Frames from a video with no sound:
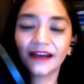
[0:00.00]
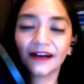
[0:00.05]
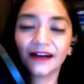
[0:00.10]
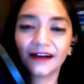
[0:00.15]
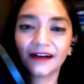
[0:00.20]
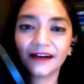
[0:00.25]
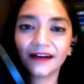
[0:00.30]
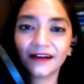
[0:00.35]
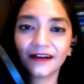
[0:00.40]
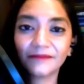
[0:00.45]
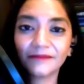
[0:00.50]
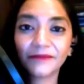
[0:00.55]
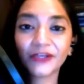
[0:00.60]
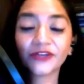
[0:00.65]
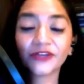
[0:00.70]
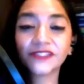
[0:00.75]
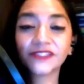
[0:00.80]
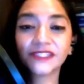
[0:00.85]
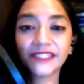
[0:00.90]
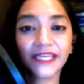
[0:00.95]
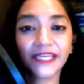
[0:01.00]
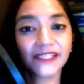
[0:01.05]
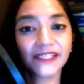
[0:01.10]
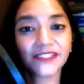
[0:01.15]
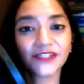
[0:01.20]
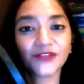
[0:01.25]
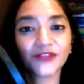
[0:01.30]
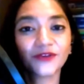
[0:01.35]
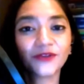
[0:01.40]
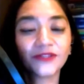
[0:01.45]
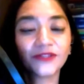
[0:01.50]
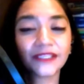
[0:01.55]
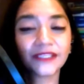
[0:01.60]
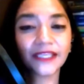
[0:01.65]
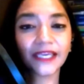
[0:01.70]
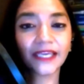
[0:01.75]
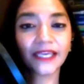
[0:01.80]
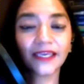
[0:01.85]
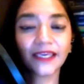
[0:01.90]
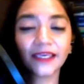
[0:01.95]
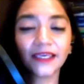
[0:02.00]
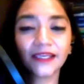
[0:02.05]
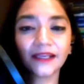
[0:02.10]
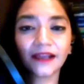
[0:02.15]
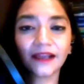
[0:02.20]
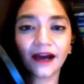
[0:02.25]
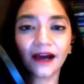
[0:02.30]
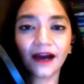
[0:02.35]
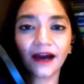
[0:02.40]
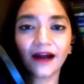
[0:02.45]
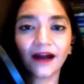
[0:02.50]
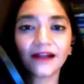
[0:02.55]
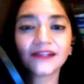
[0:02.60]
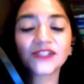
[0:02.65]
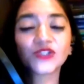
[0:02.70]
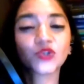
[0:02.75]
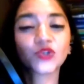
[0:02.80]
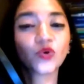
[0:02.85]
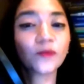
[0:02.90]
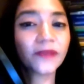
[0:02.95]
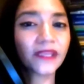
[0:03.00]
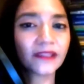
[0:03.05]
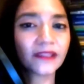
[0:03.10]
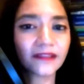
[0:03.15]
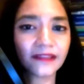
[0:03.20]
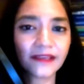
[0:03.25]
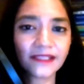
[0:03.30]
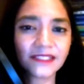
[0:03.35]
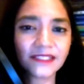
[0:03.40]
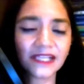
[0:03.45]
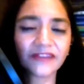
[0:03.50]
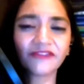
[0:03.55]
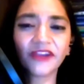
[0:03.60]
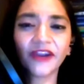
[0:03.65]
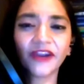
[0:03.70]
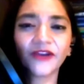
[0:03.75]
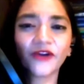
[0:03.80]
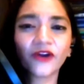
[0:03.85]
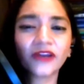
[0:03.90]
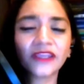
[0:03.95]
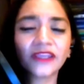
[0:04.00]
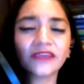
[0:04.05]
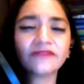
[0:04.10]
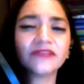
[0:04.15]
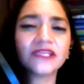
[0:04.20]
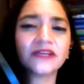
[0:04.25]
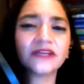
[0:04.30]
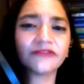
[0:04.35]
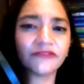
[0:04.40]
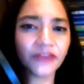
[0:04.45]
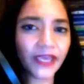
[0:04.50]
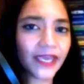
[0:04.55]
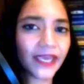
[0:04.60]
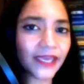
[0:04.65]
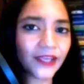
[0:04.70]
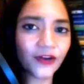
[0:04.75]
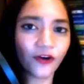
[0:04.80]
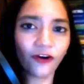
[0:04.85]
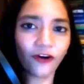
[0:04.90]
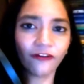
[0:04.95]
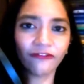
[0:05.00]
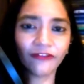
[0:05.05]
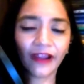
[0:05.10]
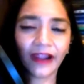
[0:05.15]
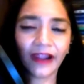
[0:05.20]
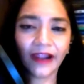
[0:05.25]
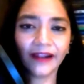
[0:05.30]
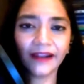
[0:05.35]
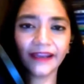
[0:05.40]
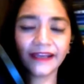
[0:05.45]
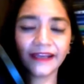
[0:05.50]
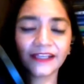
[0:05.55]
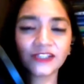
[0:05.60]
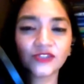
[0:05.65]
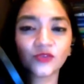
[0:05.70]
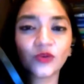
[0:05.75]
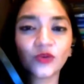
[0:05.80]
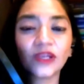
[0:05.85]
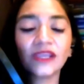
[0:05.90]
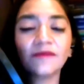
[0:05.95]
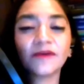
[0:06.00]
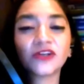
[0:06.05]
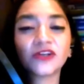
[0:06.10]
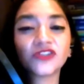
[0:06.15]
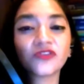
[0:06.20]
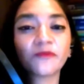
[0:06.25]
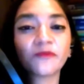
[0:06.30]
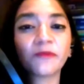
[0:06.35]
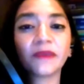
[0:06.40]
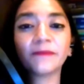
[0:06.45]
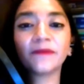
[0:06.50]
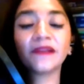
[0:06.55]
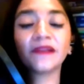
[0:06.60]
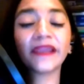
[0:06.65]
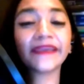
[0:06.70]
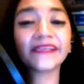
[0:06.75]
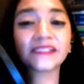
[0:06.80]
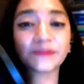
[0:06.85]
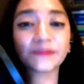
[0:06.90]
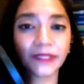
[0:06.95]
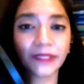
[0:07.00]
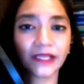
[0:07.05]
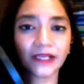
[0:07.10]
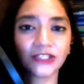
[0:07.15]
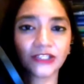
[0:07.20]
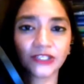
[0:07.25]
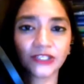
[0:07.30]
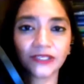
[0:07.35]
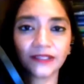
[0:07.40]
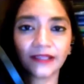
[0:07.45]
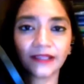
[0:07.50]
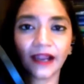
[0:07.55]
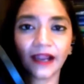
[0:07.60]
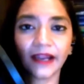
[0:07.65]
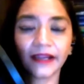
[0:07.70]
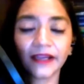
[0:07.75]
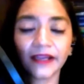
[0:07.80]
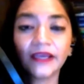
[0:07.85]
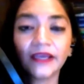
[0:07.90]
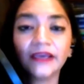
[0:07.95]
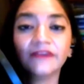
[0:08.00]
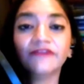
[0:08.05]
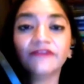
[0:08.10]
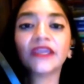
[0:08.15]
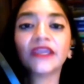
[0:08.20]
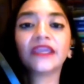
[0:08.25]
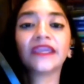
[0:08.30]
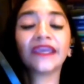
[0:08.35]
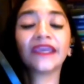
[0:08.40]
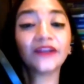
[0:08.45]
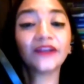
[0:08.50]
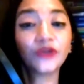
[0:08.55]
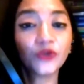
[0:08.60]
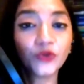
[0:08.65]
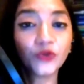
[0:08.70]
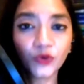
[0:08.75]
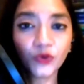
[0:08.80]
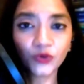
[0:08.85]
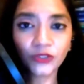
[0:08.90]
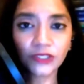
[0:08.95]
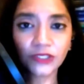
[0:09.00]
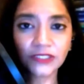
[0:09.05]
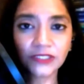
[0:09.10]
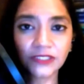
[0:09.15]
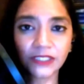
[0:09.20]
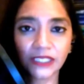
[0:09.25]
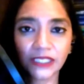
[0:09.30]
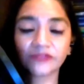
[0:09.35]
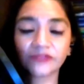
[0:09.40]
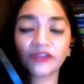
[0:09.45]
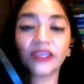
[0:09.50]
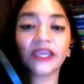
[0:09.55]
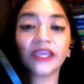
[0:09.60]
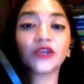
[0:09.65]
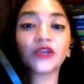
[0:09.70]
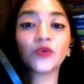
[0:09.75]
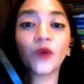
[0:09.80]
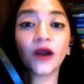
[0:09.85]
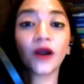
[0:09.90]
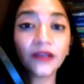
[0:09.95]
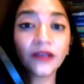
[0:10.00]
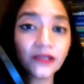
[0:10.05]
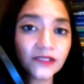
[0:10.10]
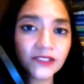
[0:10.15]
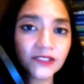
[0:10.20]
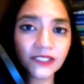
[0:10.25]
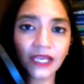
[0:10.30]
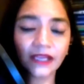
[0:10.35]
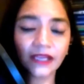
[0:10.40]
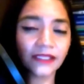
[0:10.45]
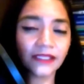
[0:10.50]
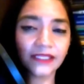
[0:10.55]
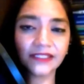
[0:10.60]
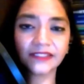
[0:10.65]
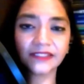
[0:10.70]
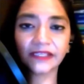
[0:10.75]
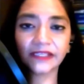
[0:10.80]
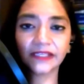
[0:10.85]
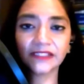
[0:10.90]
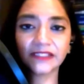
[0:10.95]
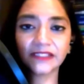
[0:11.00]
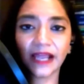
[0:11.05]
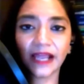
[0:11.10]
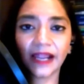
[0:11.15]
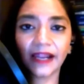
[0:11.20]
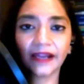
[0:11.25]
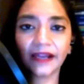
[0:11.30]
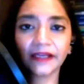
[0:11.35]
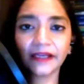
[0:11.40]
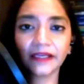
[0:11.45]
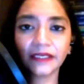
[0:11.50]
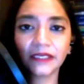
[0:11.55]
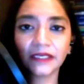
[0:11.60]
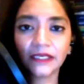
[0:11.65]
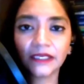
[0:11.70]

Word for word: uh, because, yes, you know, there are so many things that we are not even aware of. And it is only because of people like Smitaji that we get to know these things, we get to understand these things. And